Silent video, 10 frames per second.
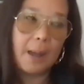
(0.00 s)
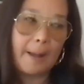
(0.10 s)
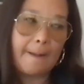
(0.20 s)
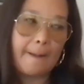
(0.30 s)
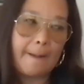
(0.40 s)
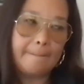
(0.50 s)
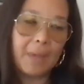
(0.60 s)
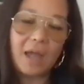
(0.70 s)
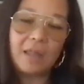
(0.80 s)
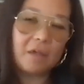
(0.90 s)

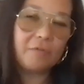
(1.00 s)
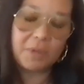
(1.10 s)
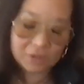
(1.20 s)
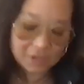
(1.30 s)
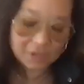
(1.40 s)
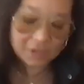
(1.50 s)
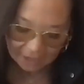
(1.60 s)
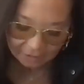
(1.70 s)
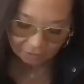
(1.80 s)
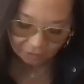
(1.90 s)
Um, I love music. I
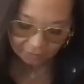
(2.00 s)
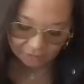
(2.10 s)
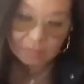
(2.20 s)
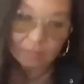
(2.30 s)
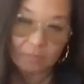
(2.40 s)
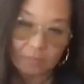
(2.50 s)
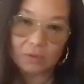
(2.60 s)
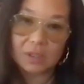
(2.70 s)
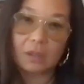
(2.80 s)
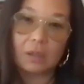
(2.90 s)
mean, anything that's
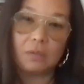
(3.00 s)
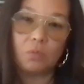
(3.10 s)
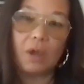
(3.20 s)
music,